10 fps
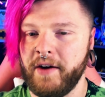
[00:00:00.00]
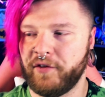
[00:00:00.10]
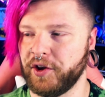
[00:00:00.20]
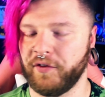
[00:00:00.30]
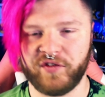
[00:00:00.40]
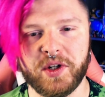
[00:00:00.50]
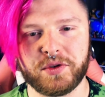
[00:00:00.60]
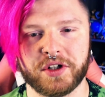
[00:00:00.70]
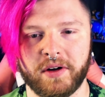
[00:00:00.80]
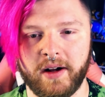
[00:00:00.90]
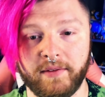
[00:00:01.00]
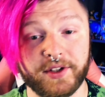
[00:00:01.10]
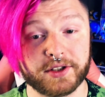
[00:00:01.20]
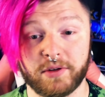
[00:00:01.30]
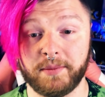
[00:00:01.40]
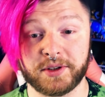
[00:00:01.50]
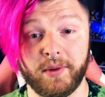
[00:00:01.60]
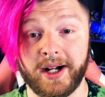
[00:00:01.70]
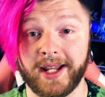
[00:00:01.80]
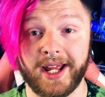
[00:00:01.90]
for the future of the Scrub
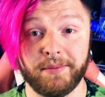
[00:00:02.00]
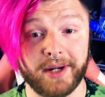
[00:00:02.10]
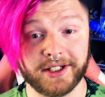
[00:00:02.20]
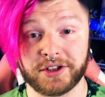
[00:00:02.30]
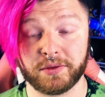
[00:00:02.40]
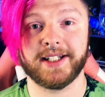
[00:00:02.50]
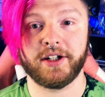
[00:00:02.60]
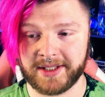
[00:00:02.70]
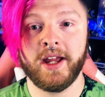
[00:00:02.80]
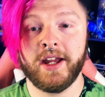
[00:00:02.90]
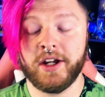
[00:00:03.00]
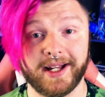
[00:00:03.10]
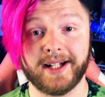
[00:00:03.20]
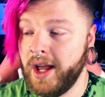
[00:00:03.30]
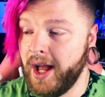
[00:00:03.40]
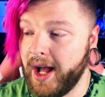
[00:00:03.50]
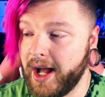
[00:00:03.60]
Squad and my streams and my content.